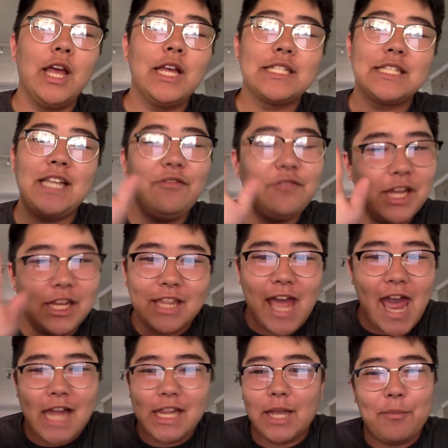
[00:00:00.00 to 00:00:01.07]
stuff like
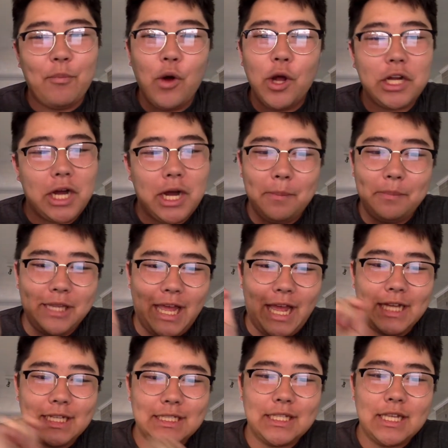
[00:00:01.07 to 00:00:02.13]
that, like more
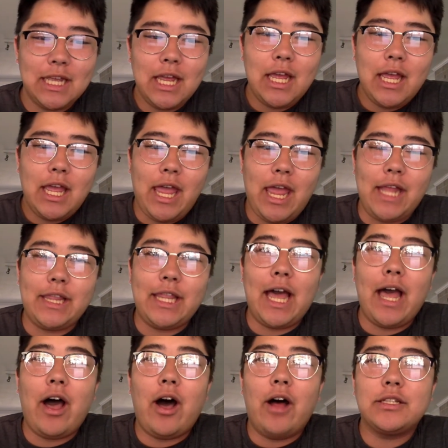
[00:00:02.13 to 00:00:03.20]
complex. And
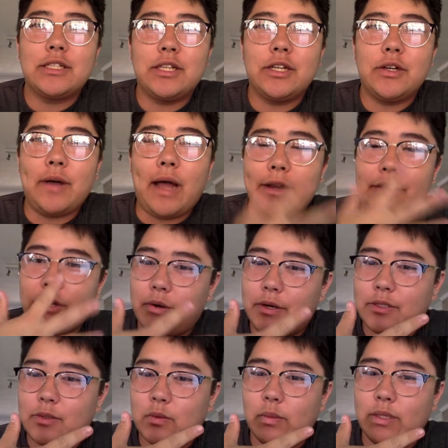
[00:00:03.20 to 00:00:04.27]
that also, I
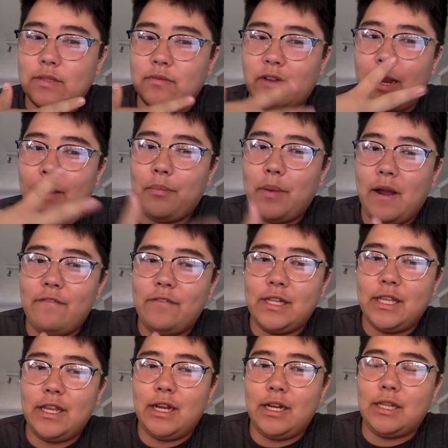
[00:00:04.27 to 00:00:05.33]
noticed, was very
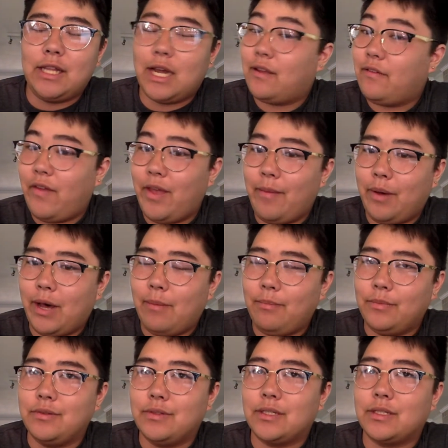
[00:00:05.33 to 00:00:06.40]
prevalent in a lot of hip hop
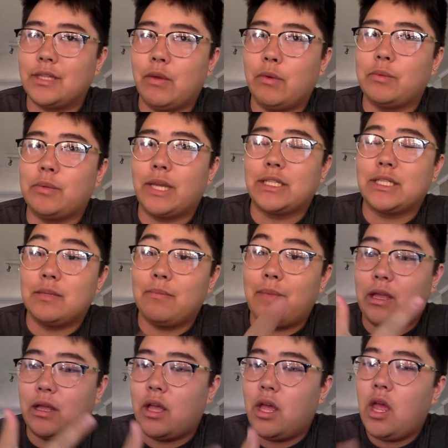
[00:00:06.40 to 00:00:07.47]
music. They would like to
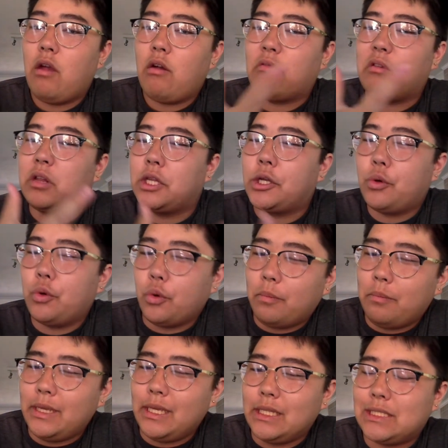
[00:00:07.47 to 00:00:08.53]
make really cool
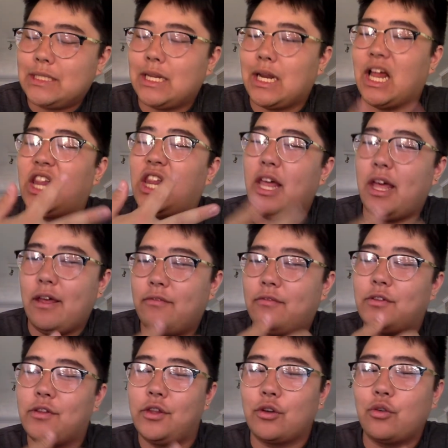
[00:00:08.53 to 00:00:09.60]
beats, and I love
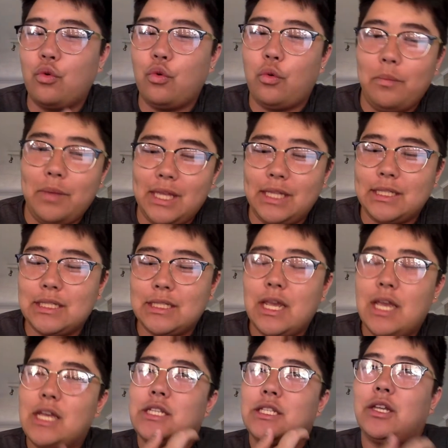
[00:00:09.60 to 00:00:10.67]
the cool beats.
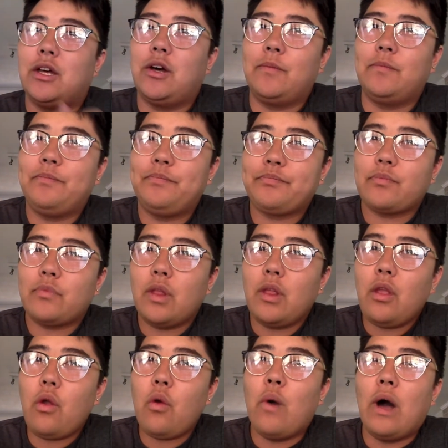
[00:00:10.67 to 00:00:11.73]
So,
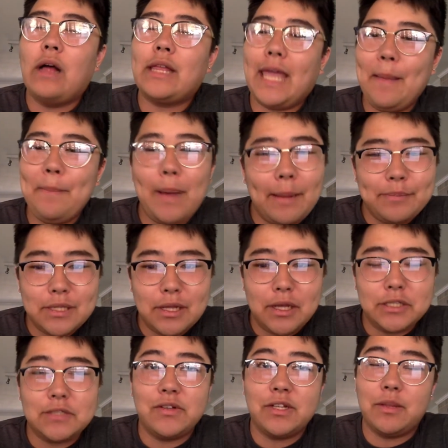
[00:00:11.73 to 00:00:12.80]
while K-pop
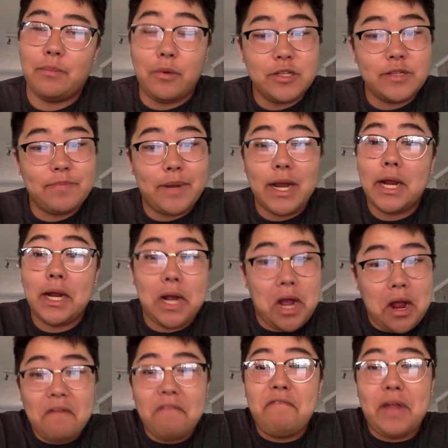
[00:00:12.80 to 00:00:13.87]
songs, for the most part,
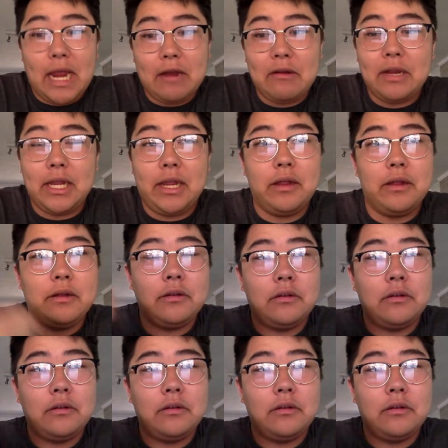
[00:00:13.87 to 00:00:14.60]
are very,